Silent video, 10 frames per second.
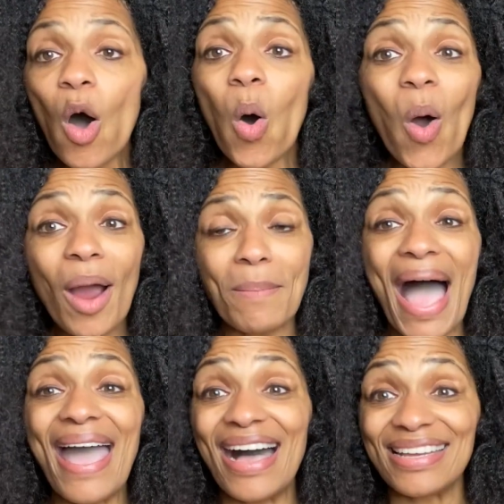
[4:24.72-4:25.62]
or
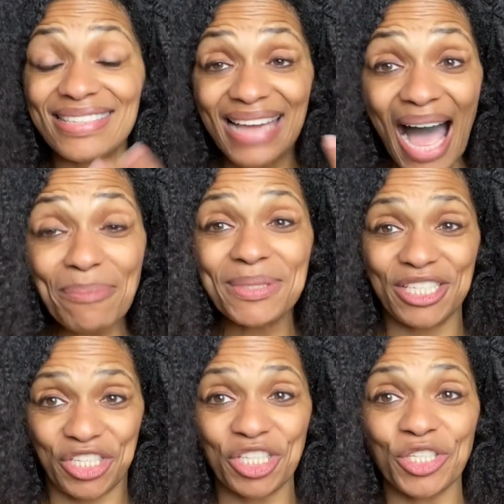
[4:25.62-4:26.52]
my
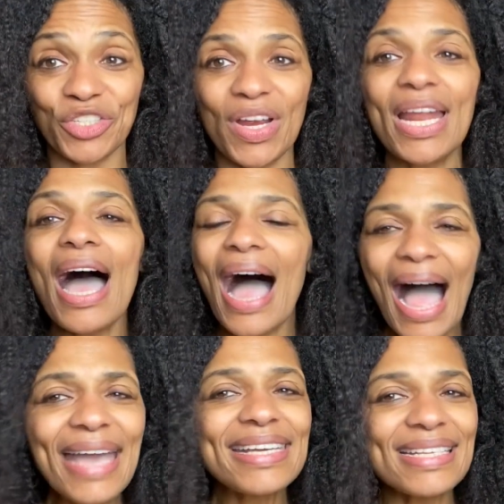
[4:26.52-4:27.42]
adopted children,
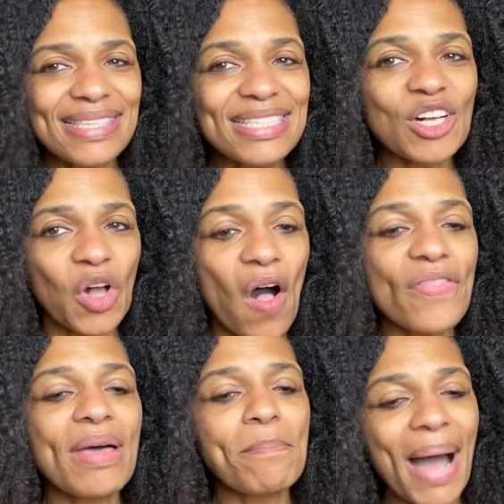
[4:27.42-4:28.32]
I can still call
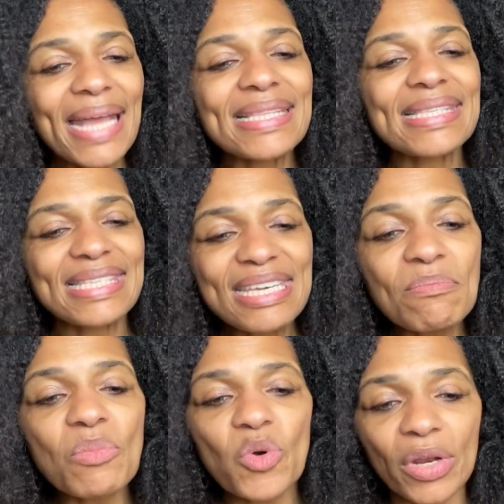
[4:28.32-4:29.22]
them my
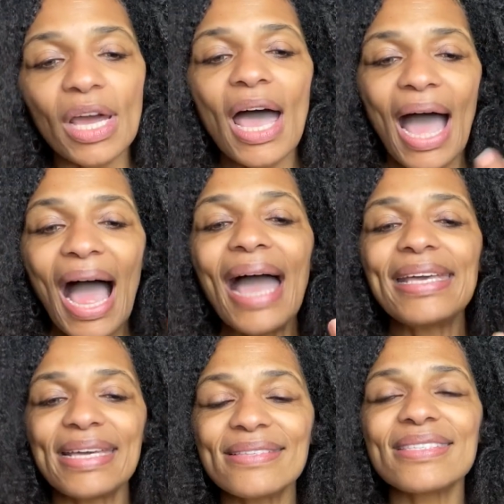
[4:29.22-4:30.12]
timoun. I
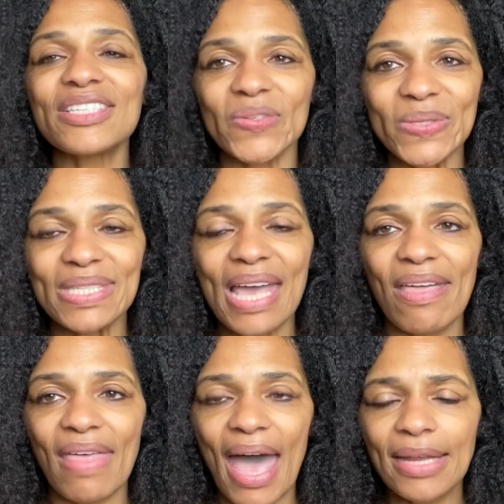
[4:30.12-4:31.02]
can still say
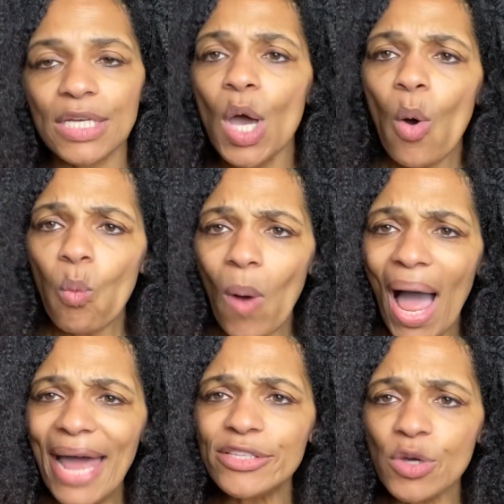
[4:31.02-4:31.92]
that.
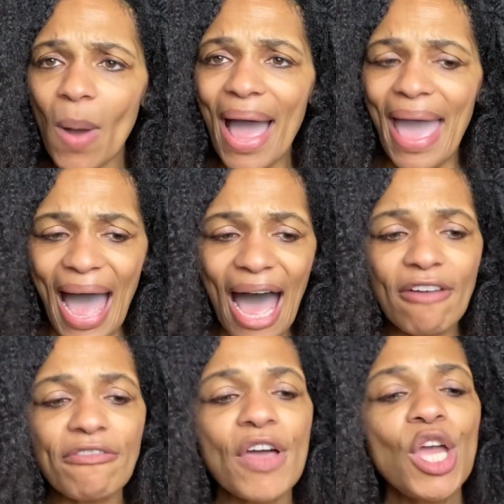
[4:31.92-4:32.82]
Why do I
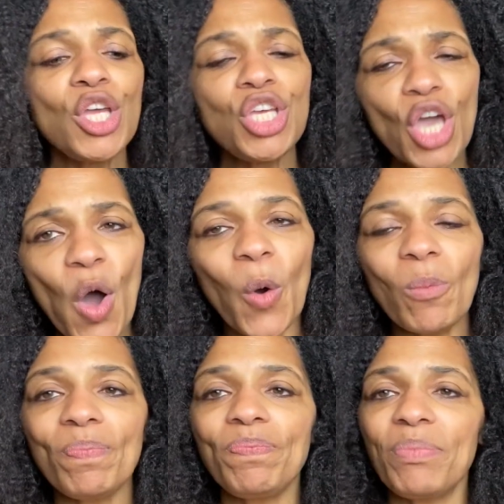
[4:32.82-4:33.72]
have
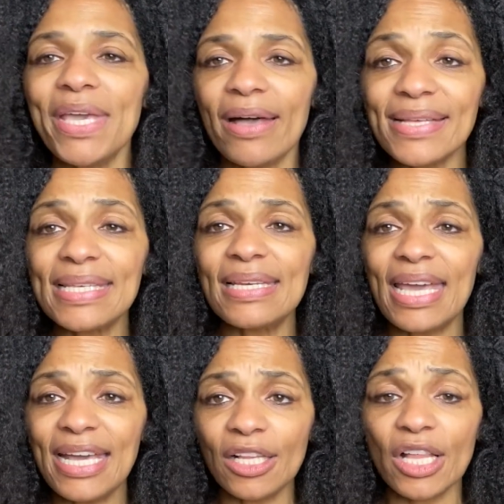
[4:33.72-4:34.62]
yo? Because in
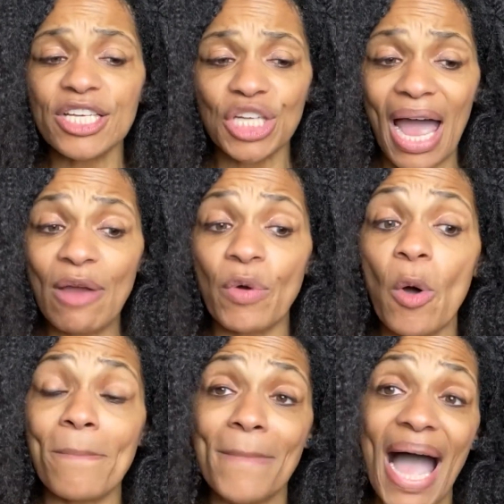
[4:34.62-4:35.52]
English, I
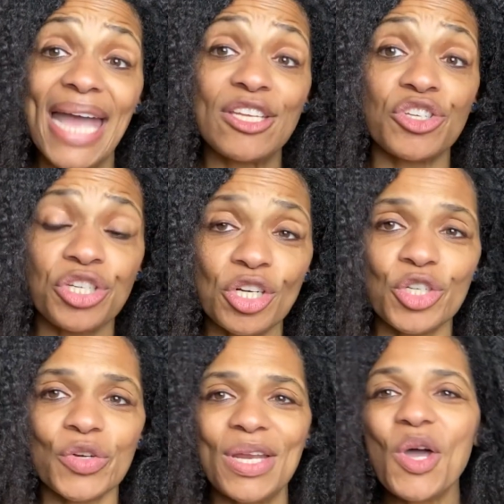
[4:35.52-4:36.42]
wrote my
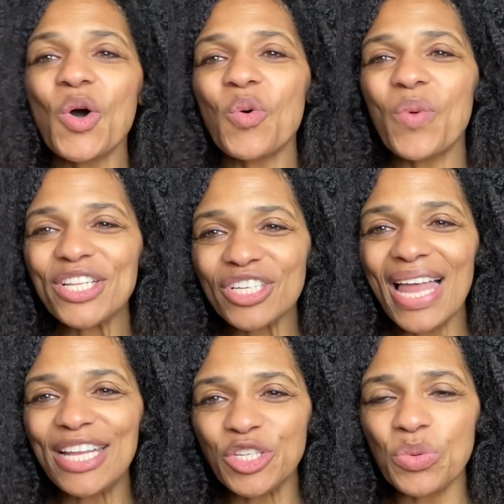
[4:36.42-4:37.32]
children, which
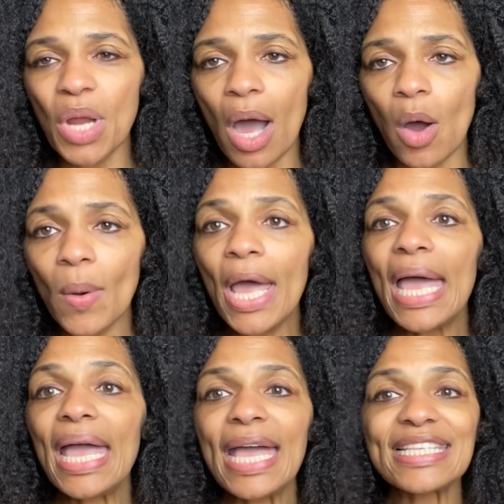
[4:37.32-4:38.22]
lets you know
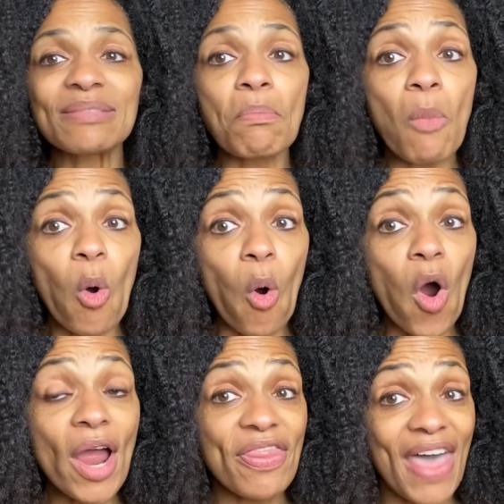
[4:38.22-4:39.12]
it's
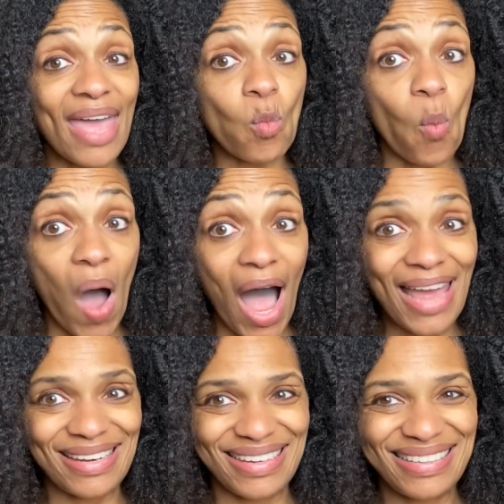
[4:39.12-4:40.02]
more than
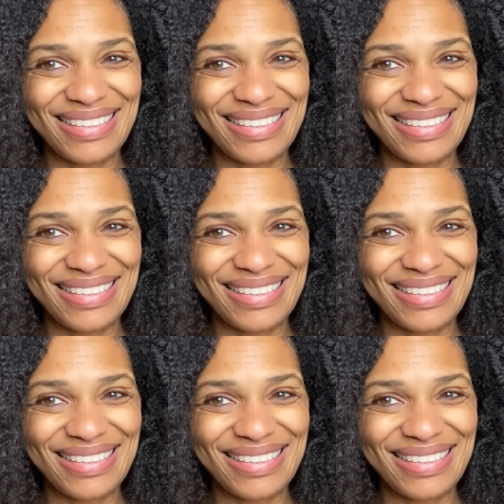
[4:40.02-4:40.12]
one.